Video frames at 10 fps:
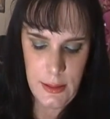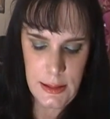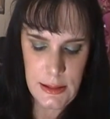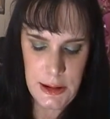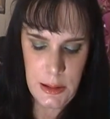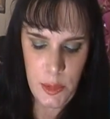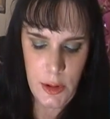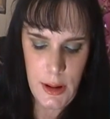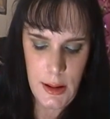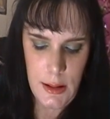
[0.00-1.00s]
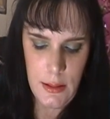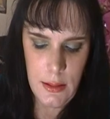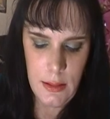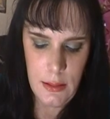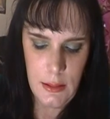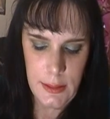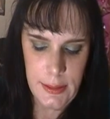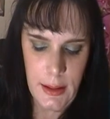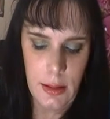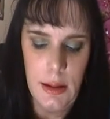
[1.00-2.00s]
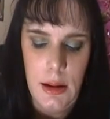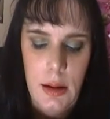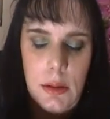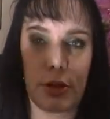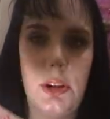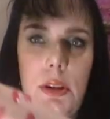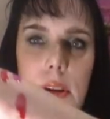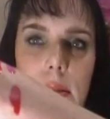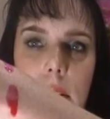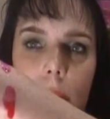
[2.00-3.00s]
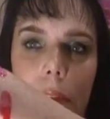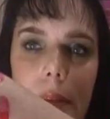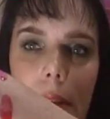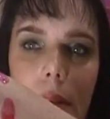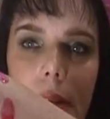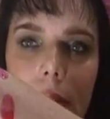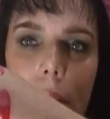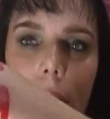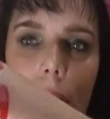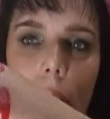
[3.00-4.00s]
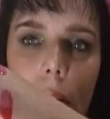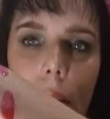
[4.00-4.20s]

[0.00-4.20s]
This is deep red. And it's the LA Colors Chunky Lip. Is that right there?